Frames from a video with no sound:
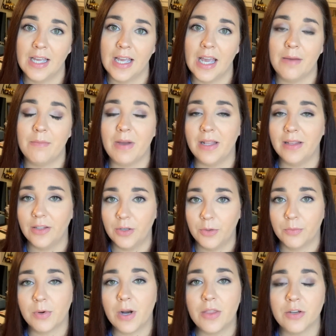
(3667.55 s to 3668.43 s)
And my little
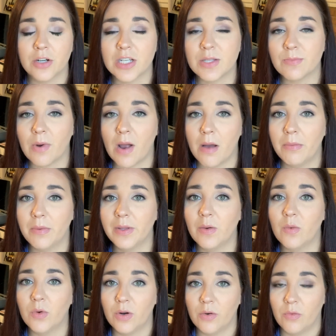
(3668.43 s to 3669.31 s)
brothers probably
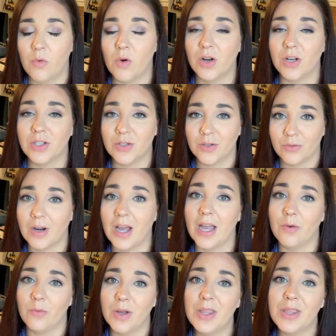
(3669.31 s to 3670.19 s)
would have wanted to
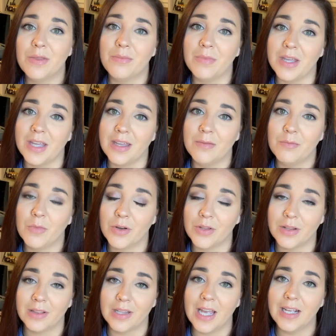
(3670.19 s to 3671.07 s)
ride with me, more
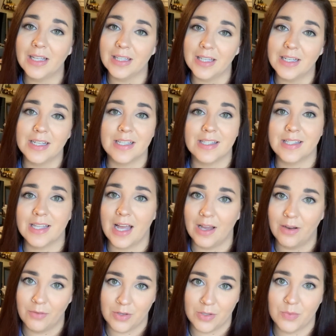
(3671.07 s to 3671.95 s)
than likely, because
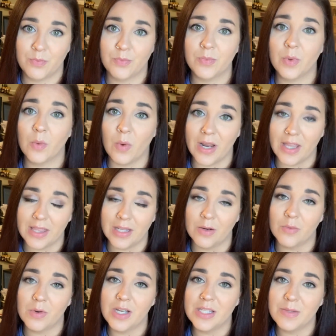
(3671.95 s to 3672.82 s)
that was the way that it
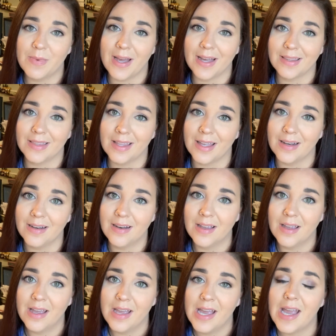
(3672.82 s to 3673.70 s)
was back then.
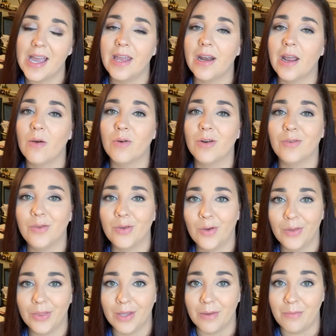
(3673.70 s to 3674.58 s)
And I would have
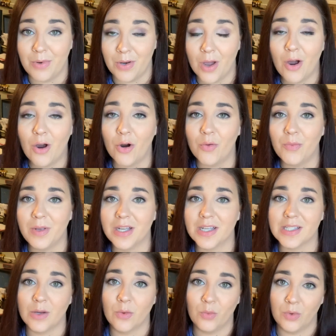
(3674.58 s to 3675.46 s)
told them no
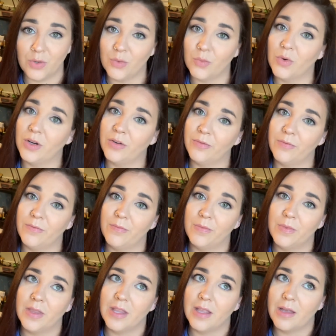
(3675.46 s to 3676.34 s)
because I wouldn't want to,
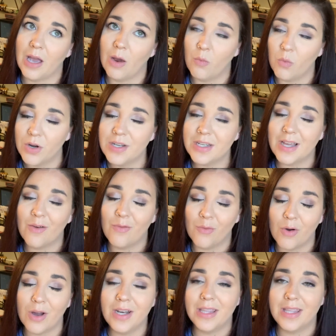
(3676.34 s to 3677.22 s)
I wouldn't have
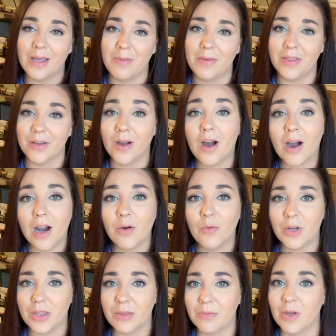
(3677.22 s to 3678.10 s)
wanted them in the car
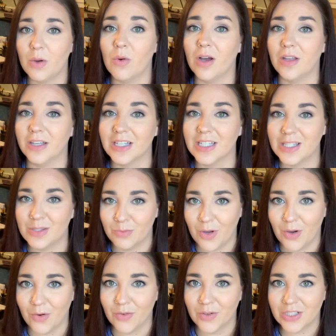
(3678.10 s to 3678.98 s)
with me while I
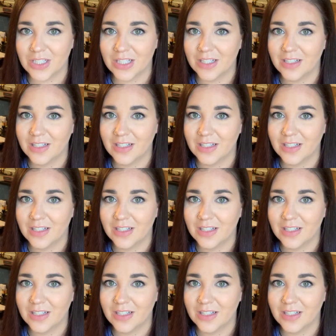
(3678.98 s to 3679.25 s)
smoked.